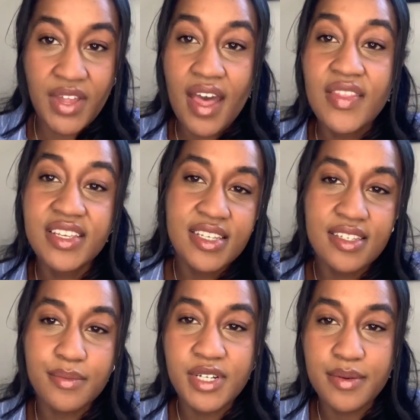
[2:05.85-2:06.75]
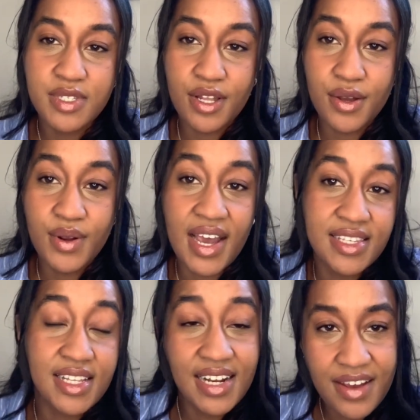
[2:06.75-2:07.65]
This is sometimes known as
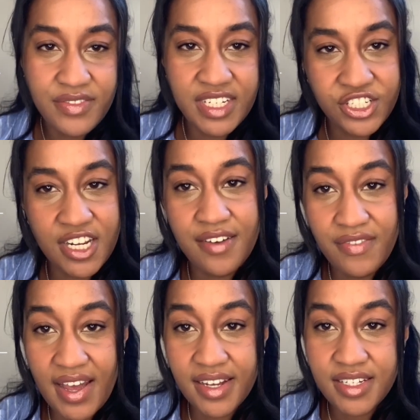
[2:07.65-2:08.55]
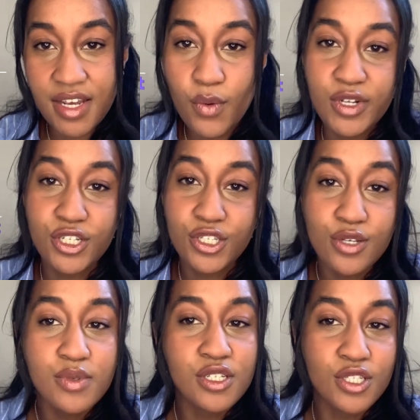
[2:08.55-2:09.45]
the left digit effect, which
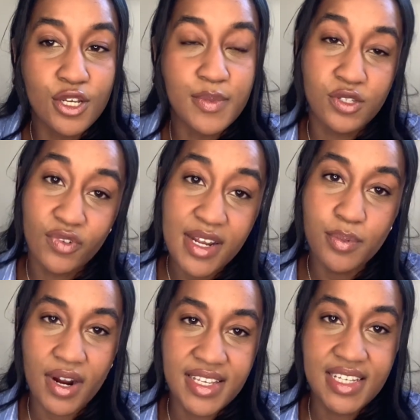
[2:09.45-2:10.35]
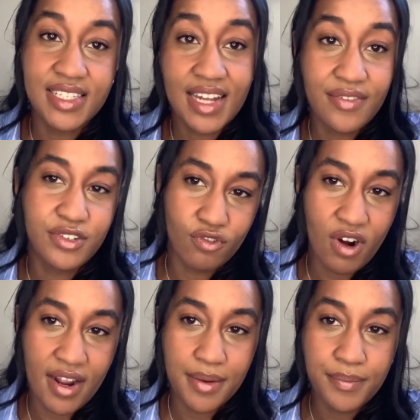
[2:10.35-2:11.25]
assumes consumers read prices left to right.